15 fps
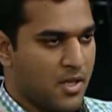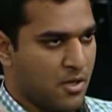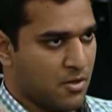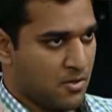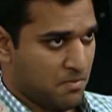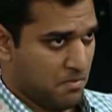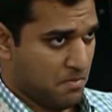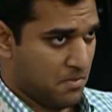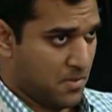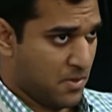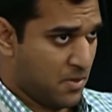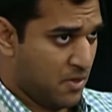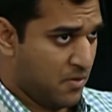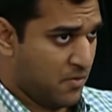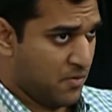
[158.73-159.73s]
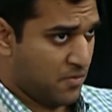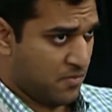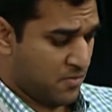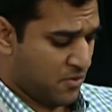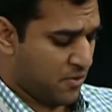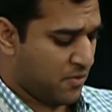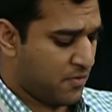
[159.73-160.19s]
you know, you've
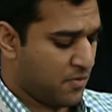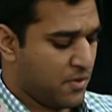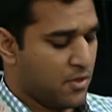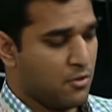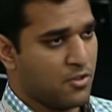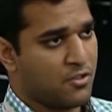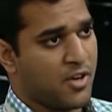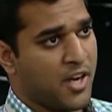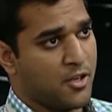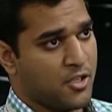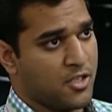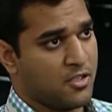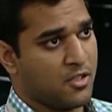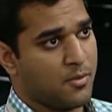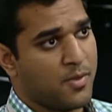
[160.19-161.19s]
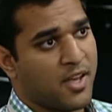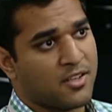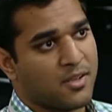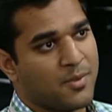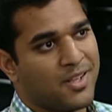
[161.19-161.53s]
sort of used strategies in the past.